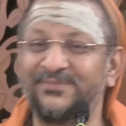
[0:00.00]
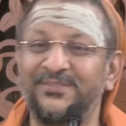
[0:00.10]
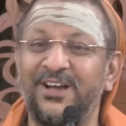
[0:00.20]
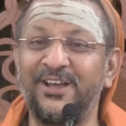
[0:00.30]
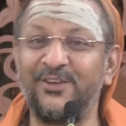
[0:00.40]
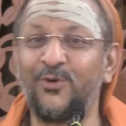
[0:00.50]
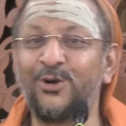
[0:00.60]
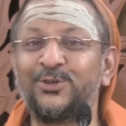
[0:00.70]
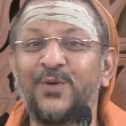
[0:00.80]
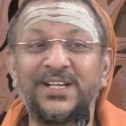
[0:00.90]
I
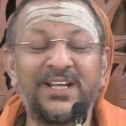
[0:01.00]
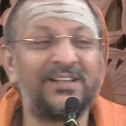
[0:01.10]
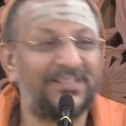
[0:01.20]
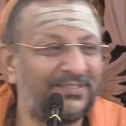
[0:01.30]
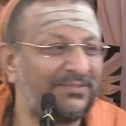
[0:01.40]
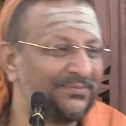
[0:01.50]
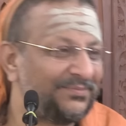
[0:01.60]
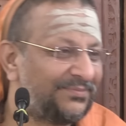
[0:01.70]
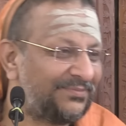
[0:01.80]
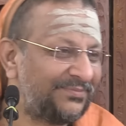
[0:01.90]
want to attain.
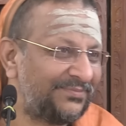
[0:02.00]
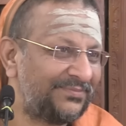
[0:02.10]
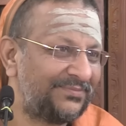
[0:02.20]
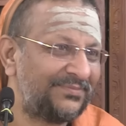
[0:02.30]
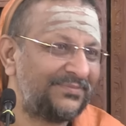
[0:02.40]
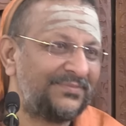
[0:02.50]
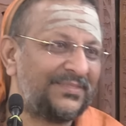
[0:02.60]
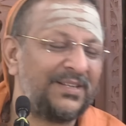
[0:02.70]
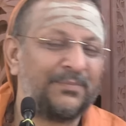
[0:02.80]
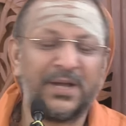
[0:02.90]

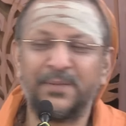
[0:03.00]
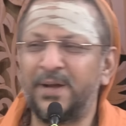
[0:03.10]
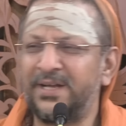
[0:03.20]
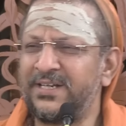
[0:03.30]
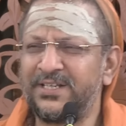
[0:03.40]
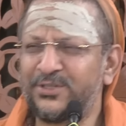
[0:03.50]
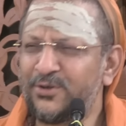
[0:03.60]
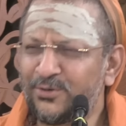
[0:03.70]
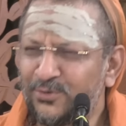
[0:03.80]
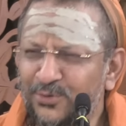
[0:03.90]
My mind is
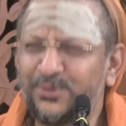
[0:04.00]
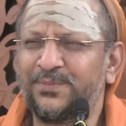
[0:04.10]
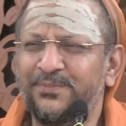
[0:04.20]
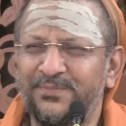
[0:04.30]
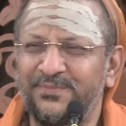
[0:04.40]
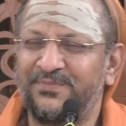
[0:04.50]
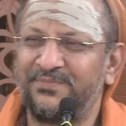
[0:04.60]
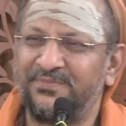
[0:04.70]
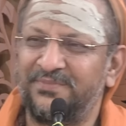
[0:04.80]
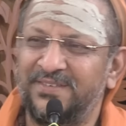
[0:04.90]
not good.
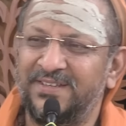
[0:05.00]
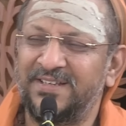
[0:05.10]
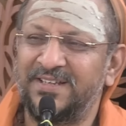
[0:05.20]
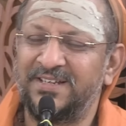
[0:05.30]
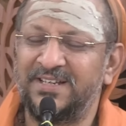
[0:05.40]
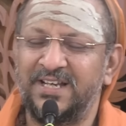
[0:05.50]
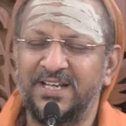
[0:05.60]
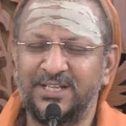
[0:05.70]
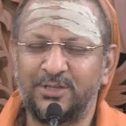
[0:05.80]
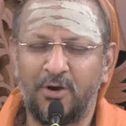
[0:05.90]

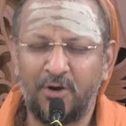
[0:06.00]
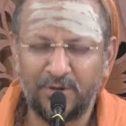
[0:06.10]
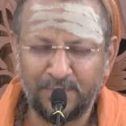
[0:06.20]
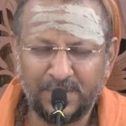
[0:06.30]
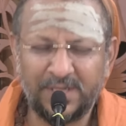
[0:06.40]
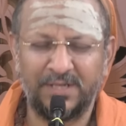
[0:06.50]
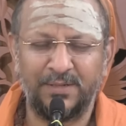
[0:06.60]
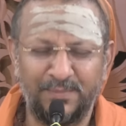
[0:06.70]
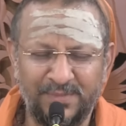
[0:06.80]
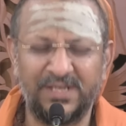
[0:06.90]
It is all
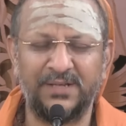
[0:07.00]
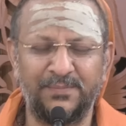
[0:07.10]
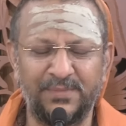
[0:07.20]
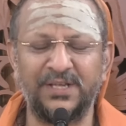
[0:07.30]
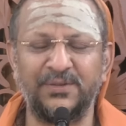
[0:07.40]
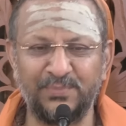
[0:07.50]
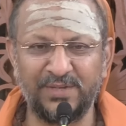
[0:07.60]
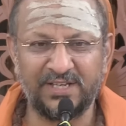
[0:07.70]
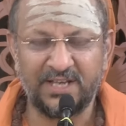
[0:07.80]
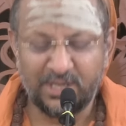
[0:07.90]

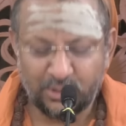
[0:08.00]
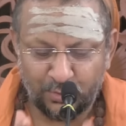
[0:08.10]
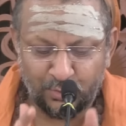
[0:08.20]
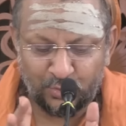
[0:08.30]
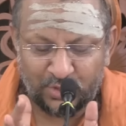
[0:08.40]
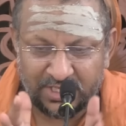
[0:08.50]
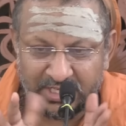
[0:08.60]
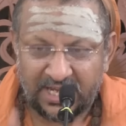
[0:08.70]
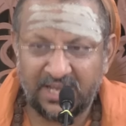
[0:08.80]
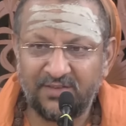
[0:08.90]
me. So you
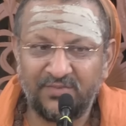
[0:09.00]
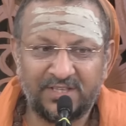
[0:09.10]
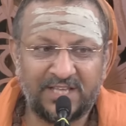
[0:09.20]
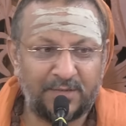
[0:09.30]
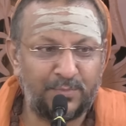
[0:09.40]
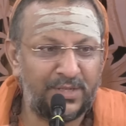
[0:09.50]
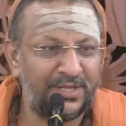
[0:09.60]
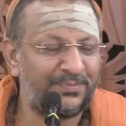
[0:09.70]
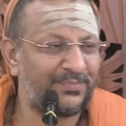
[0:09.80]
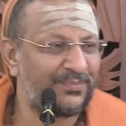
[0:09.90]
stay with that me.